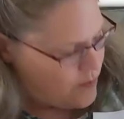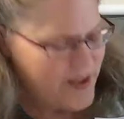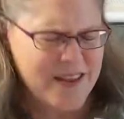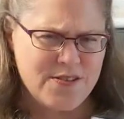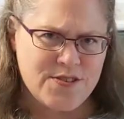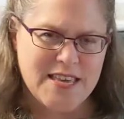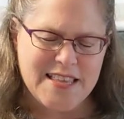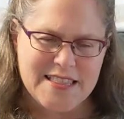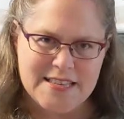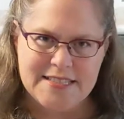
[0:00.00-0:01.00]
What do
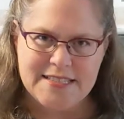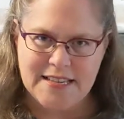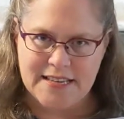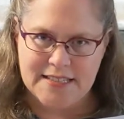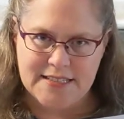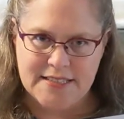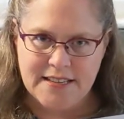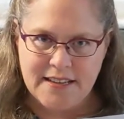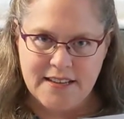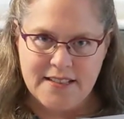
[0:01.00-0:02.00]
you think this is?
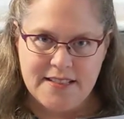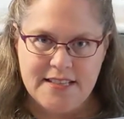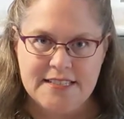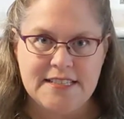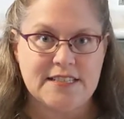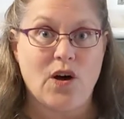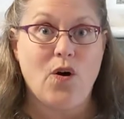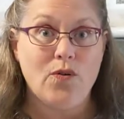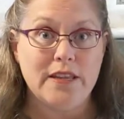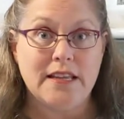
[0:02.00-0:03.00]
This is
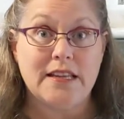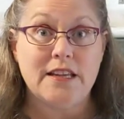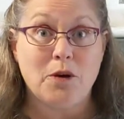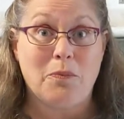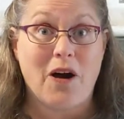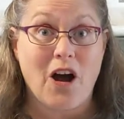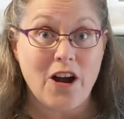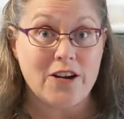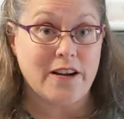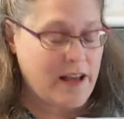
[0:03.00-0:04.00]
only a little
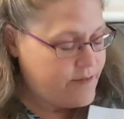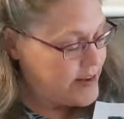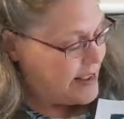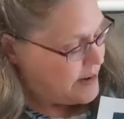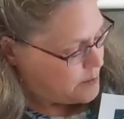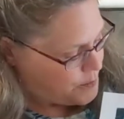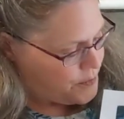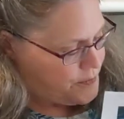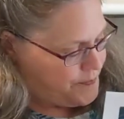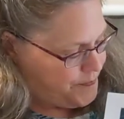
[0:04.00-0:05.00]
part of an animal.